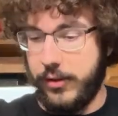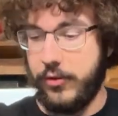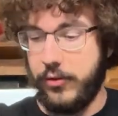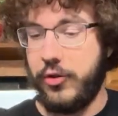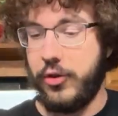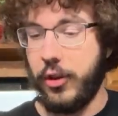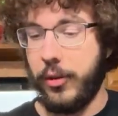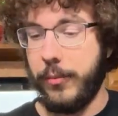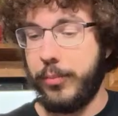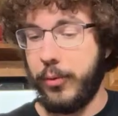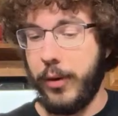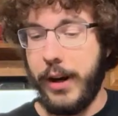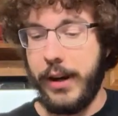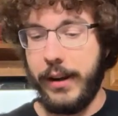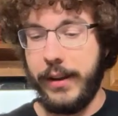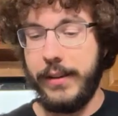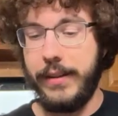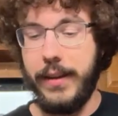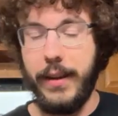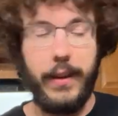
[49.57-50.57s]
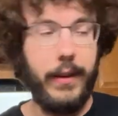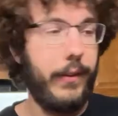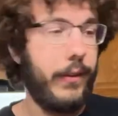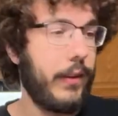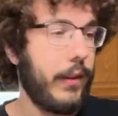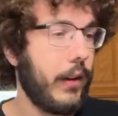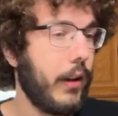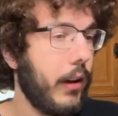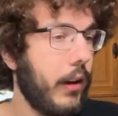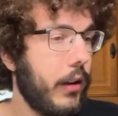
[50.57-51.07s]
jump right into this
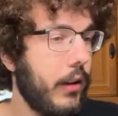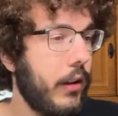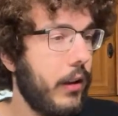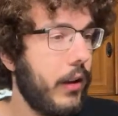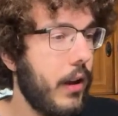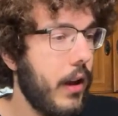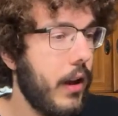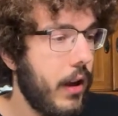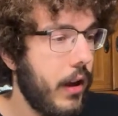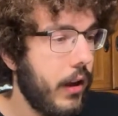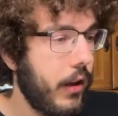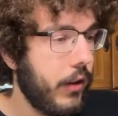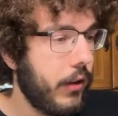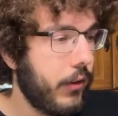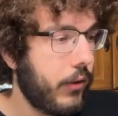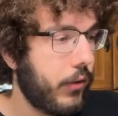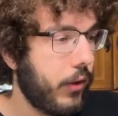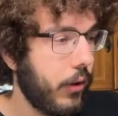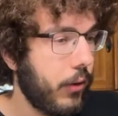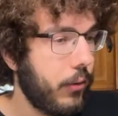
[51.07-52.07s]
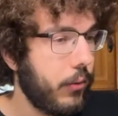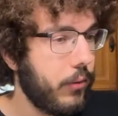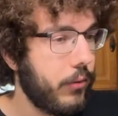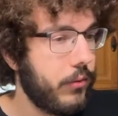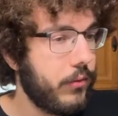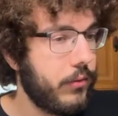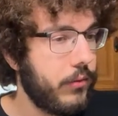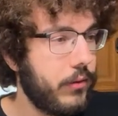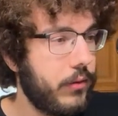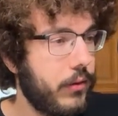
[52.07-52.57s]
here. So,
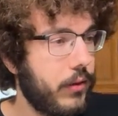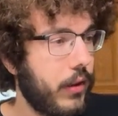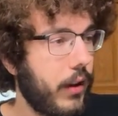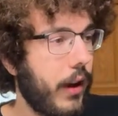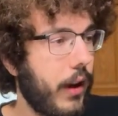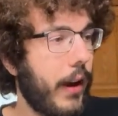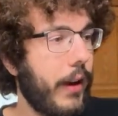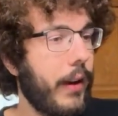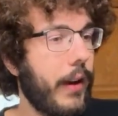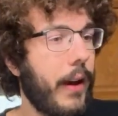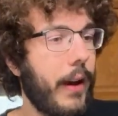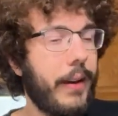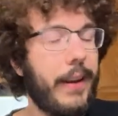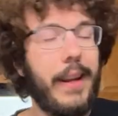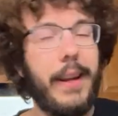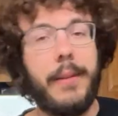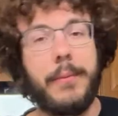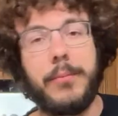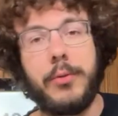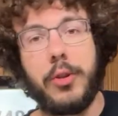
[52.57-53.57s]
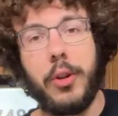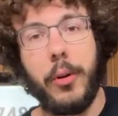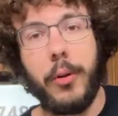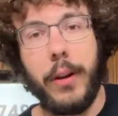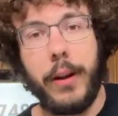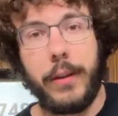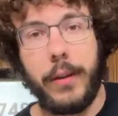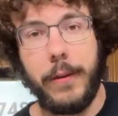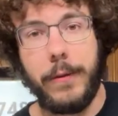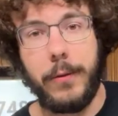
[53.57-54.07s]
I can't show
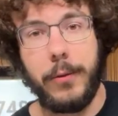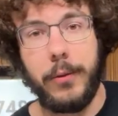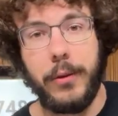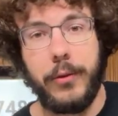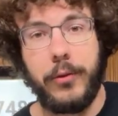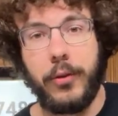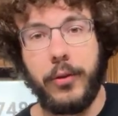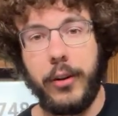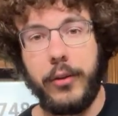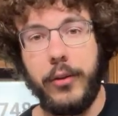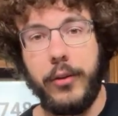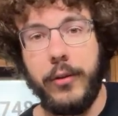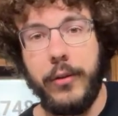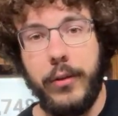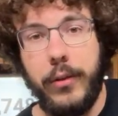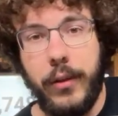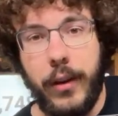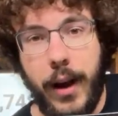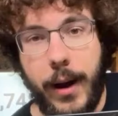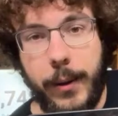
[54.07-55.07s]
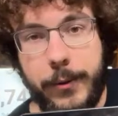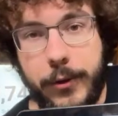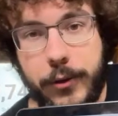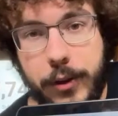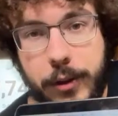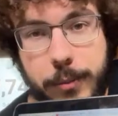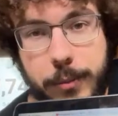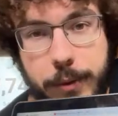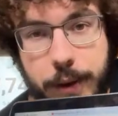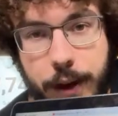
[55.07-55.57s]
like the full instructions,
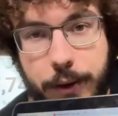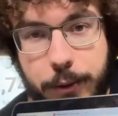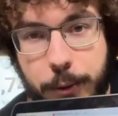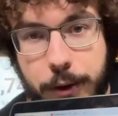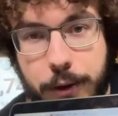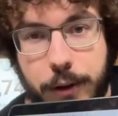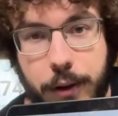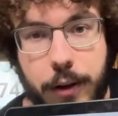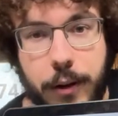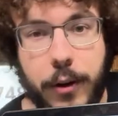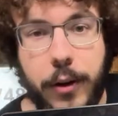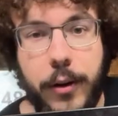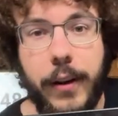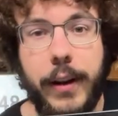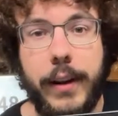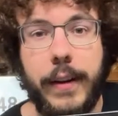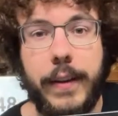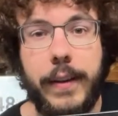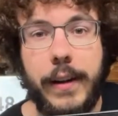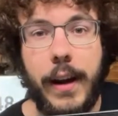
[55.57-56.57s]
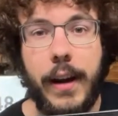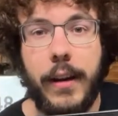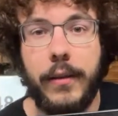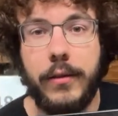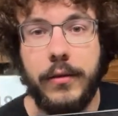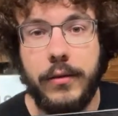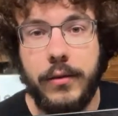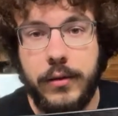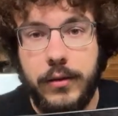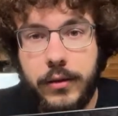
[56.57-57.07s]
obviously, but that's what it's gonna look like in the end.
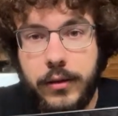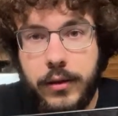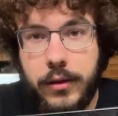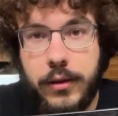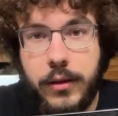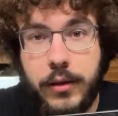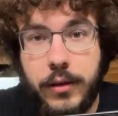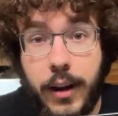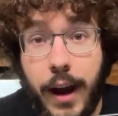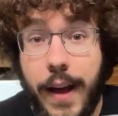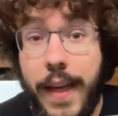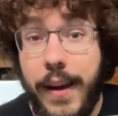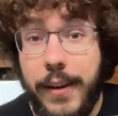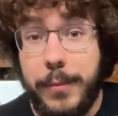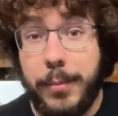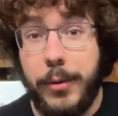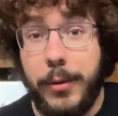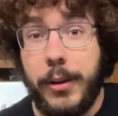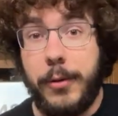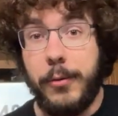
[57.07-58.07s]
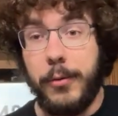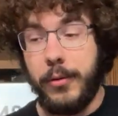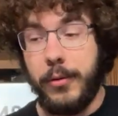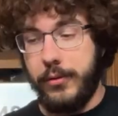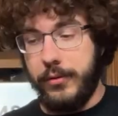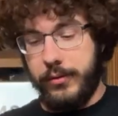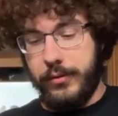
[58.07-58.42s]
That's pretty cool.